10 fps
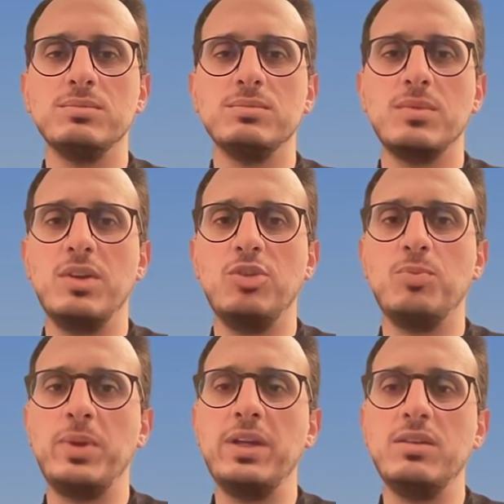This
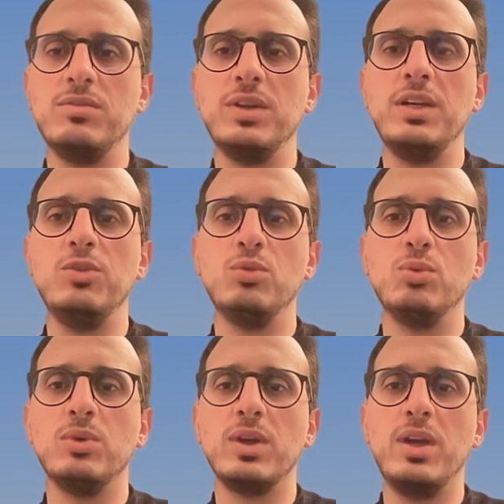planning phase
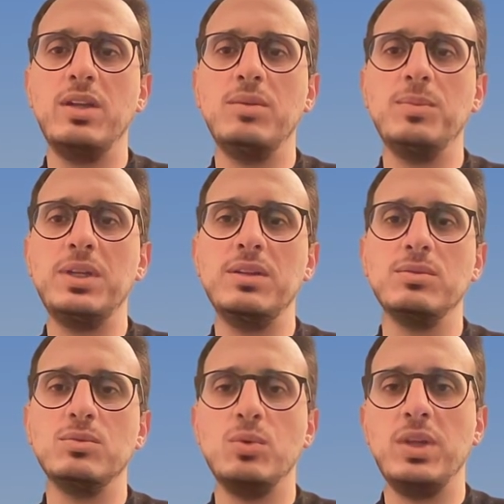took 8 minutes
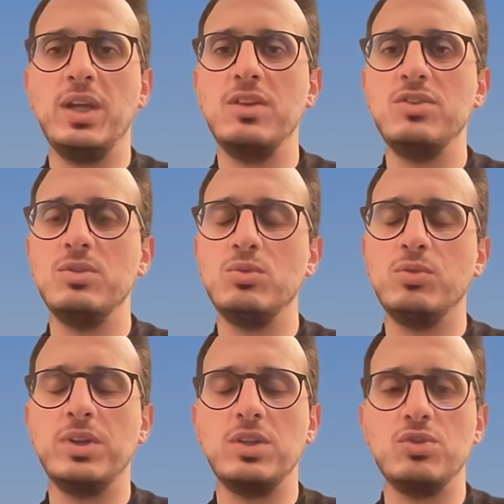for the agent to
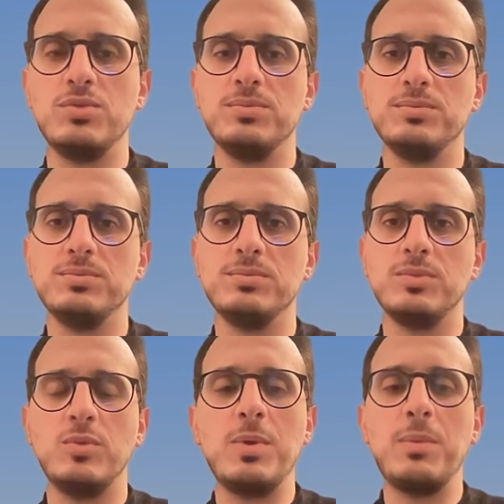finish.
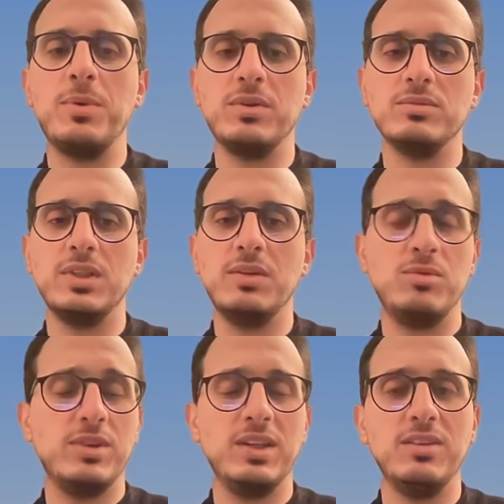Remember,
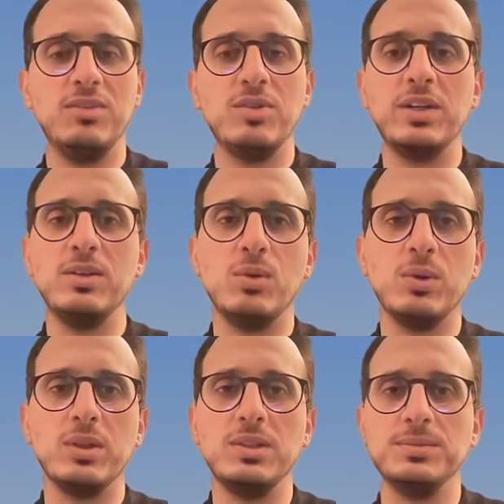everything is running locally.